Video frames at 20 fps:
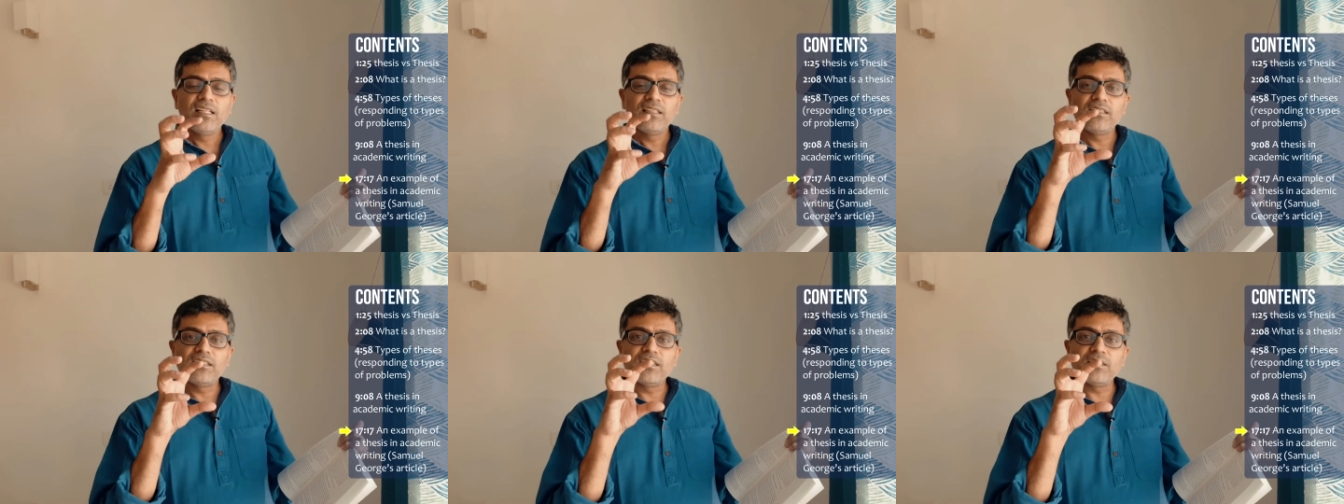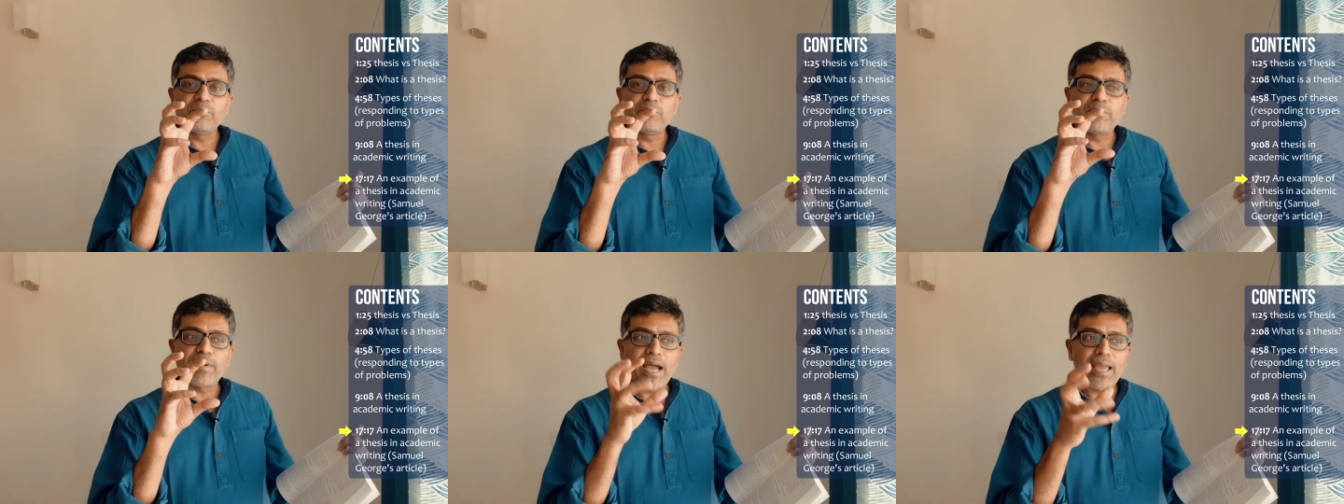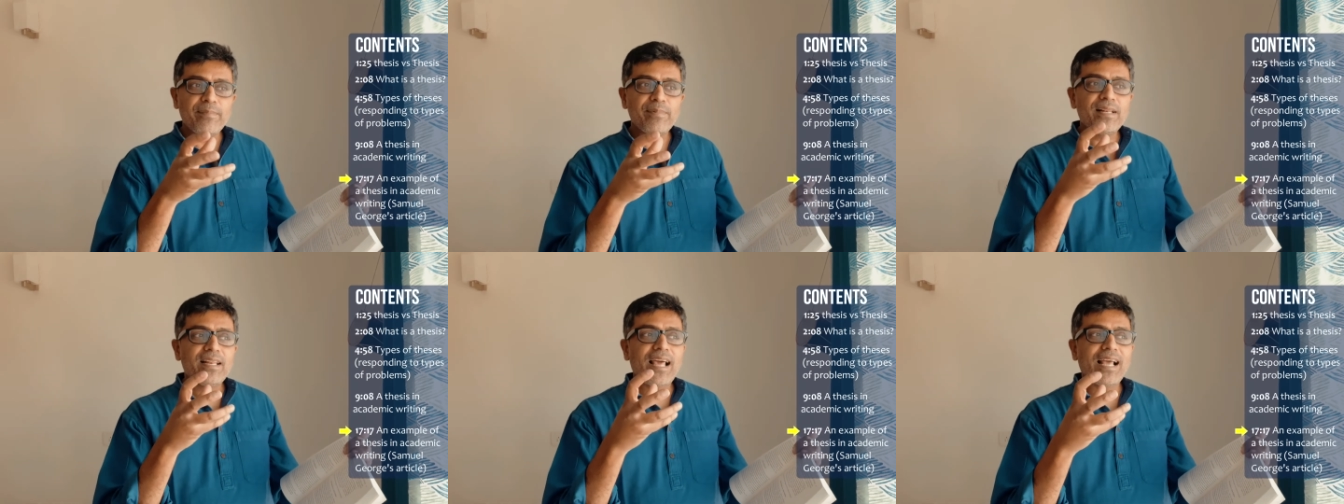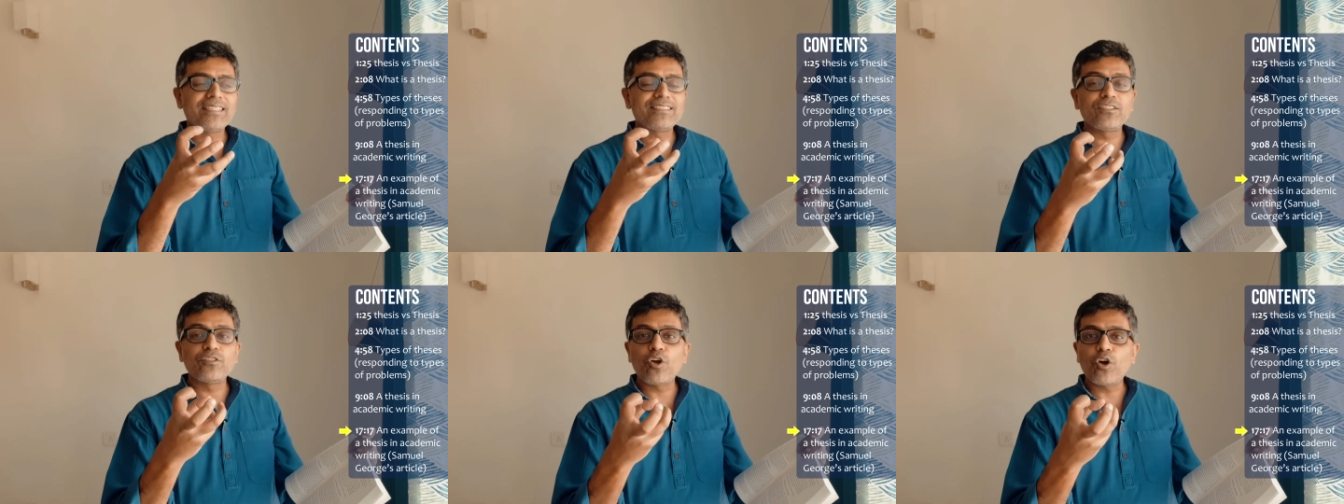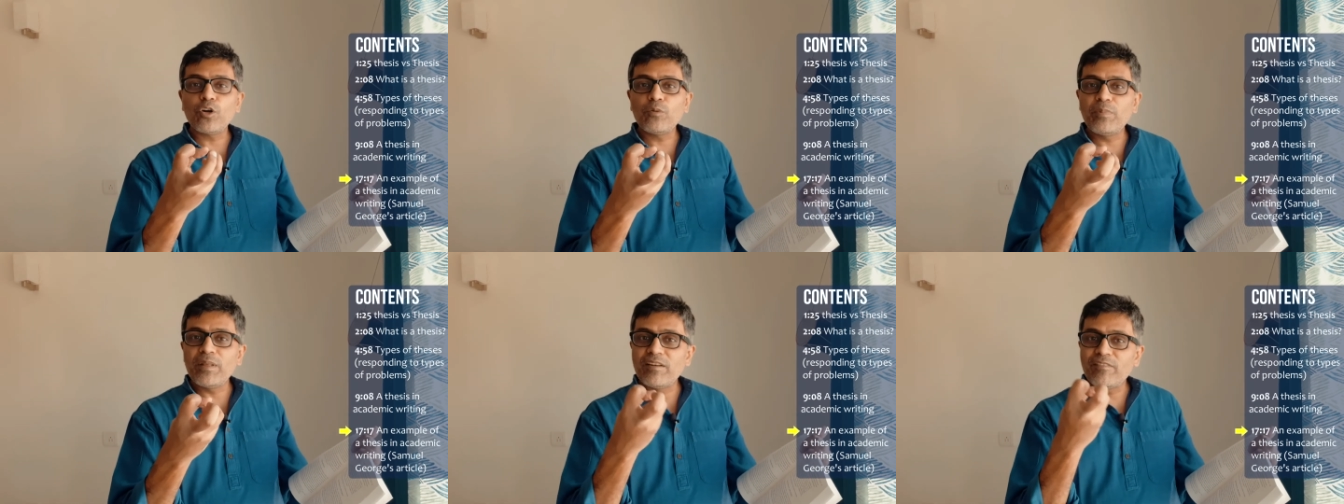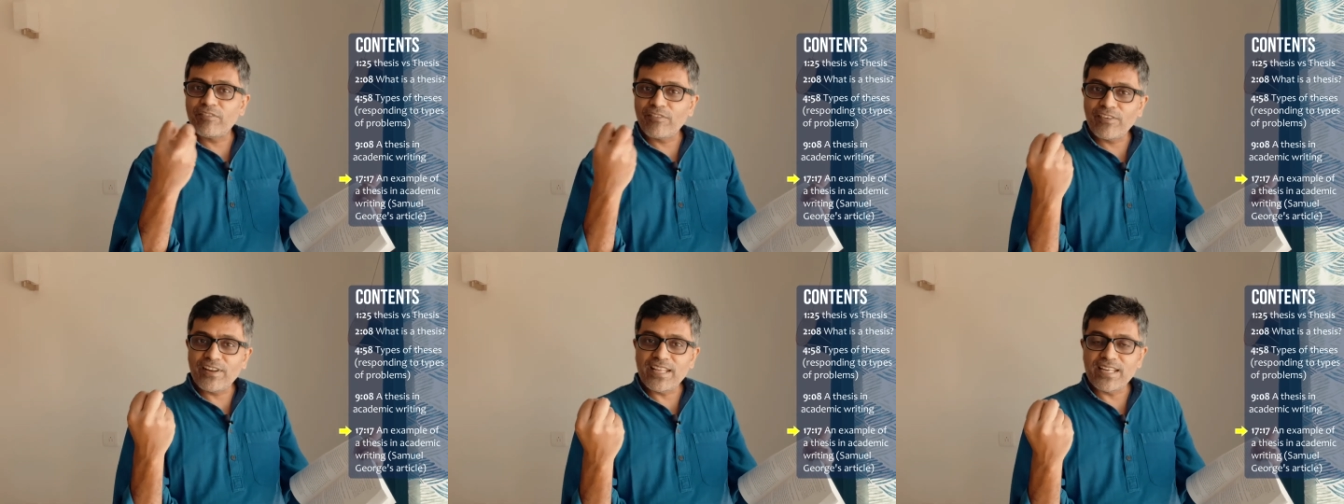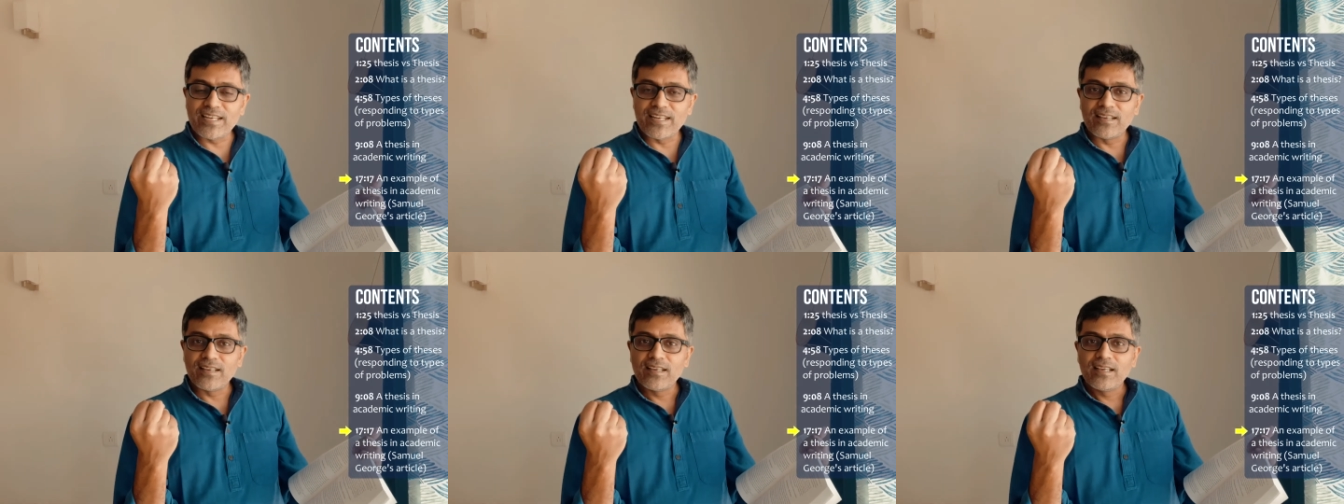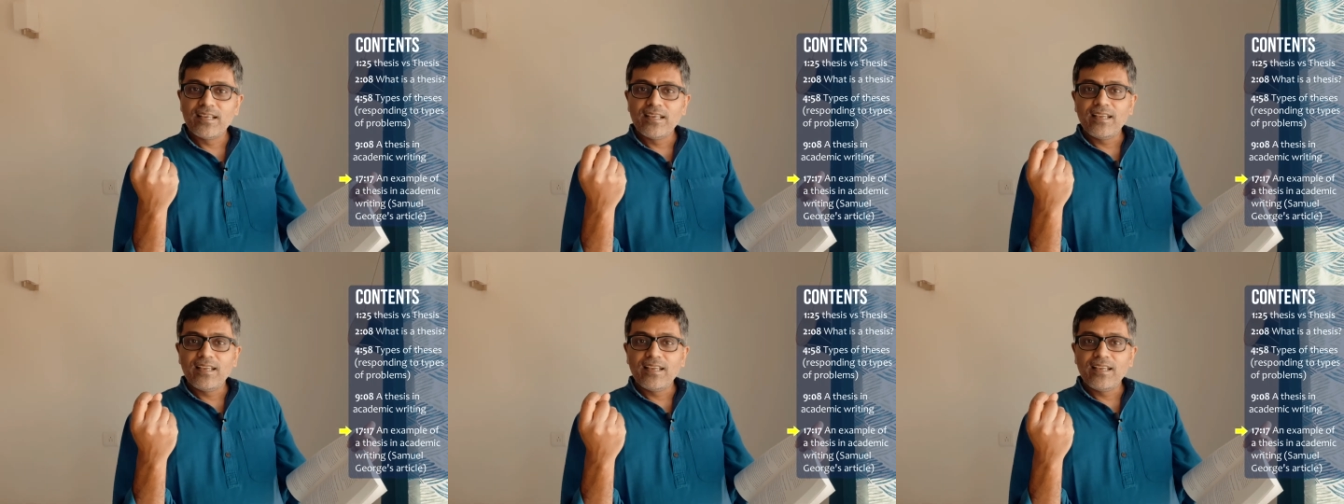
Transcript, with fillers: the Bible has not been freed.